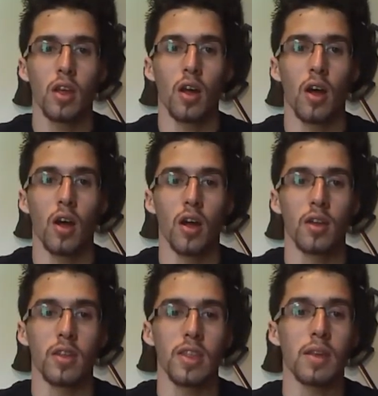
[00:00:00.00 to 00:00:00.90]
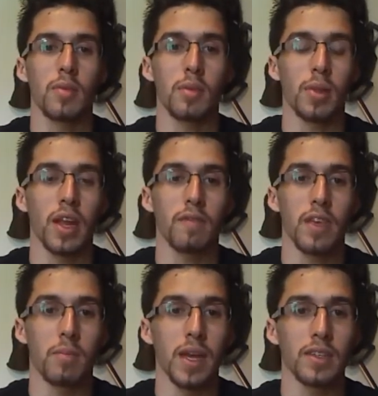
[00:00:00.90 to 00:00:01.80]
on the plane of the
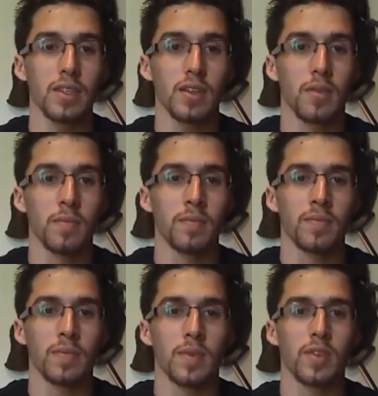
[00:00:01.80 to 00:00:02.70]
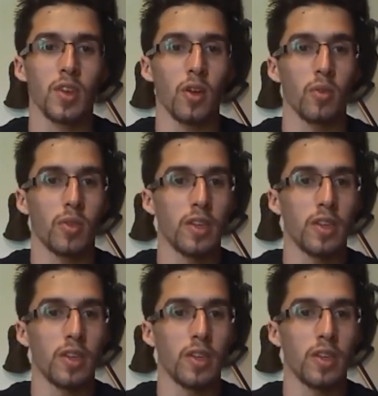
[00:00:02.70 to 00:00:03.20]
abyss. So